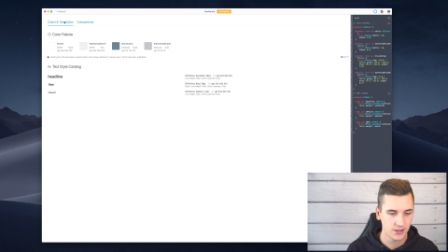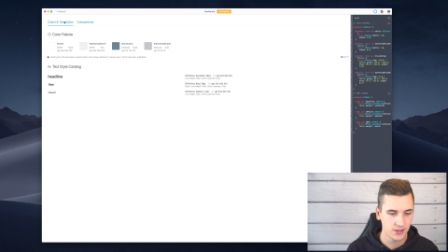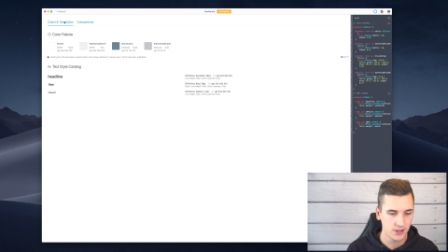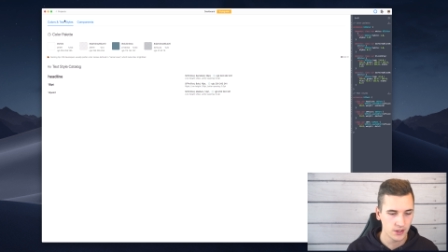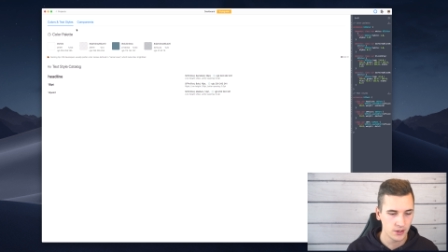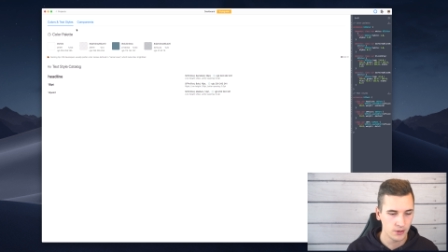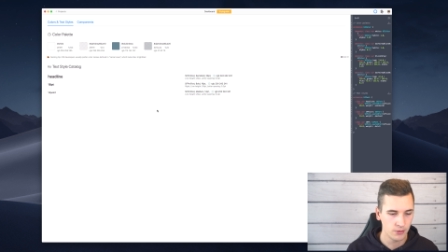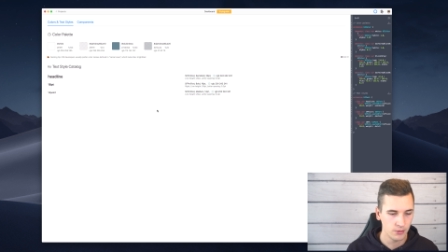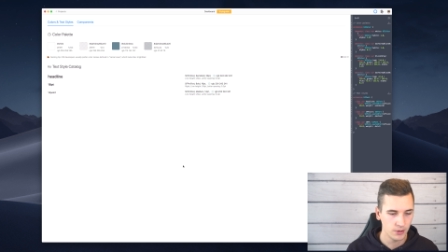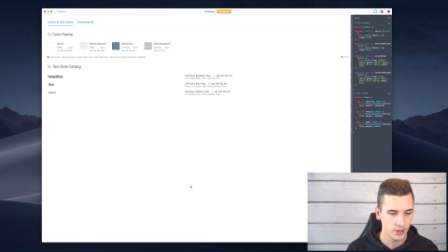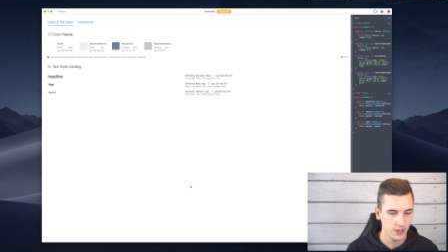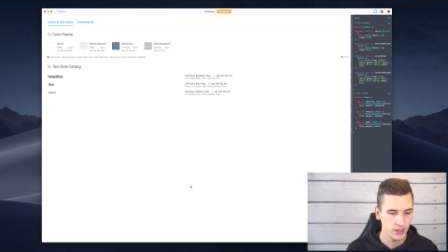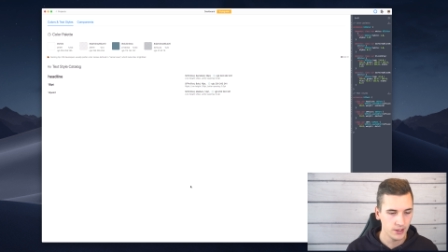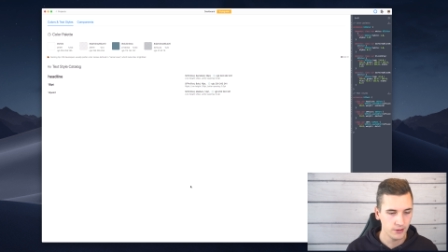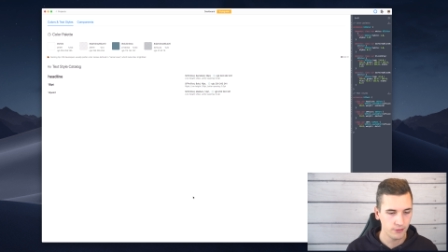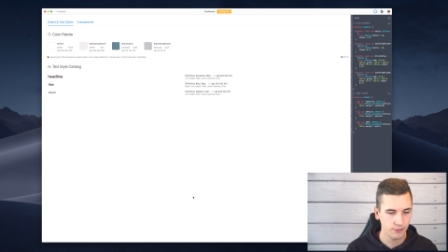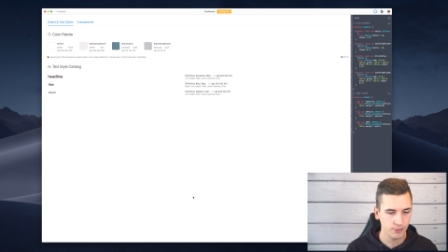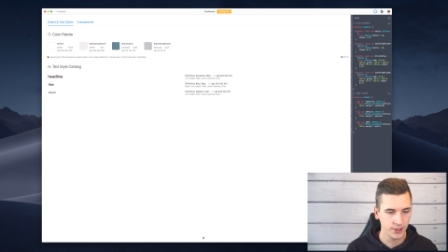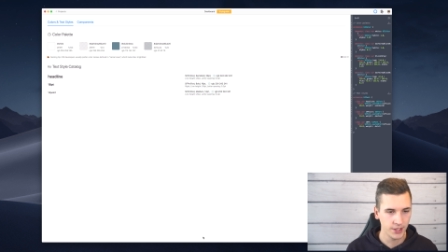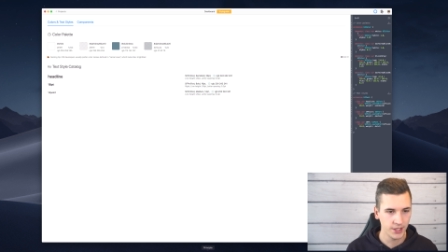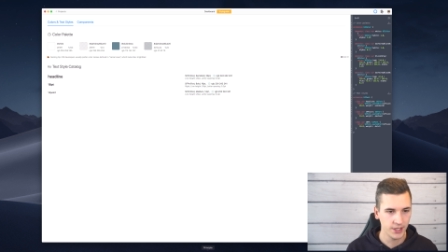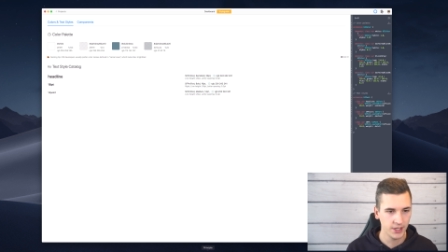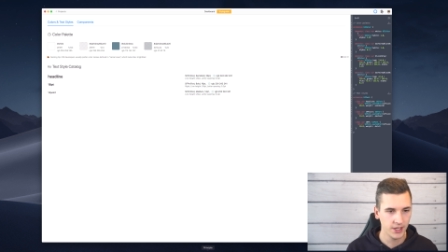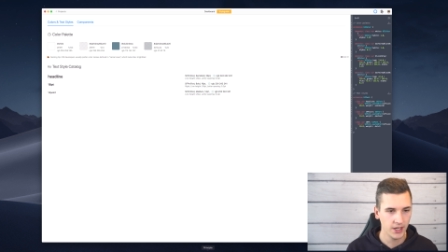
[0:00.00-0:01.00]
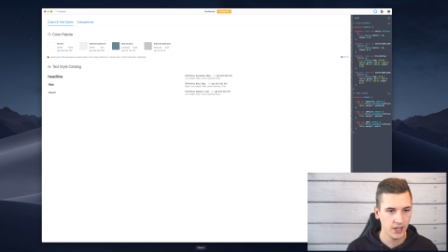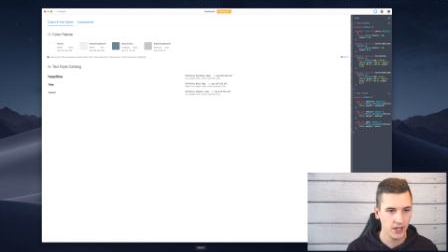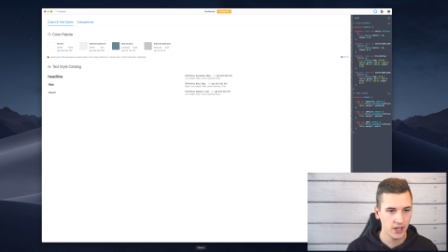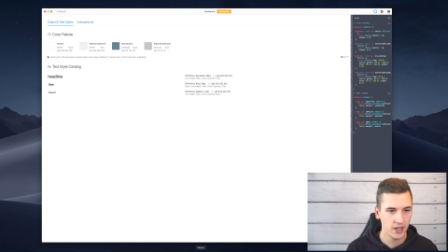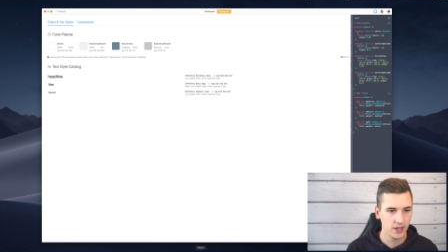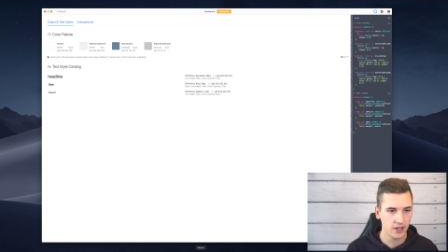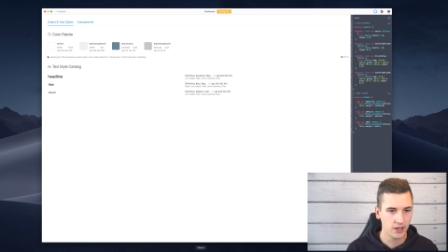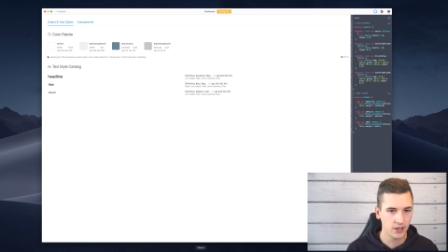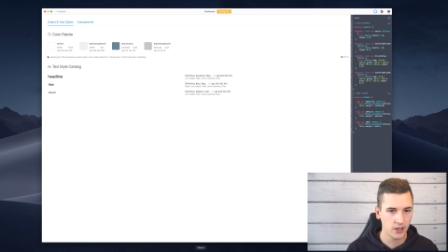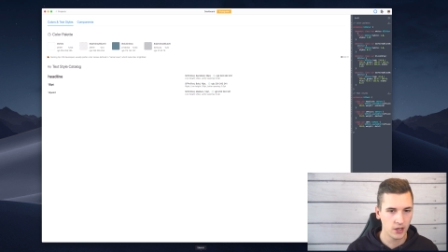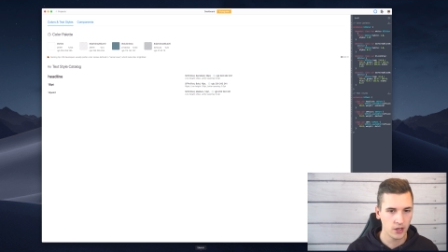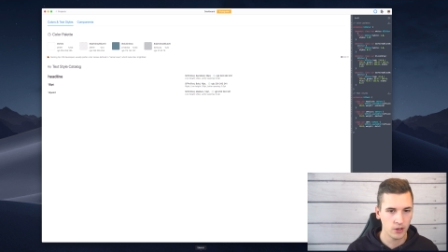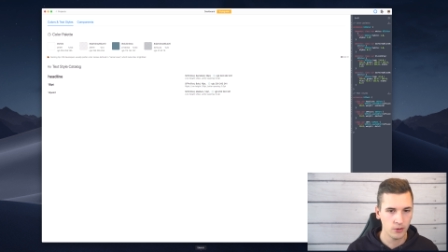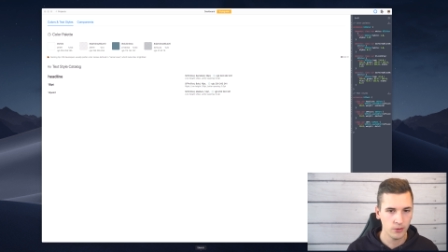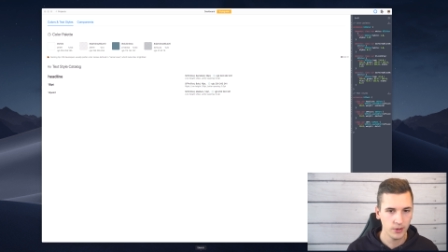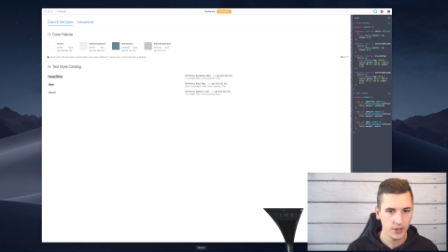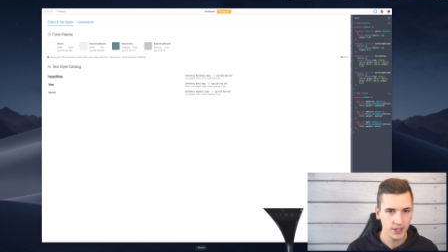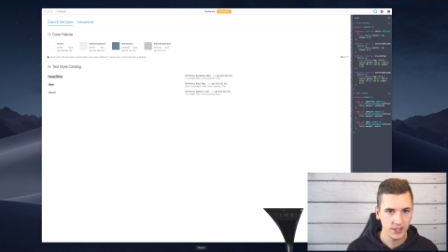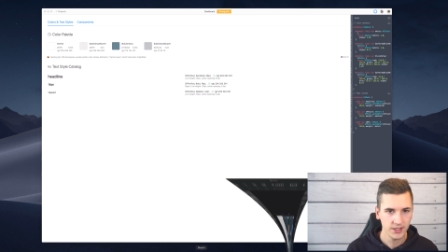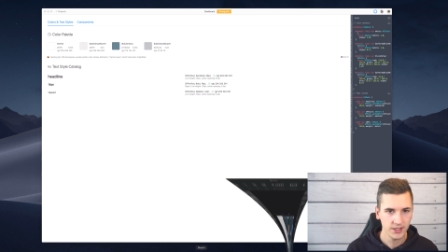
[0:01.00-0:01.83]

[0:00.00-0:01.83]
So if we go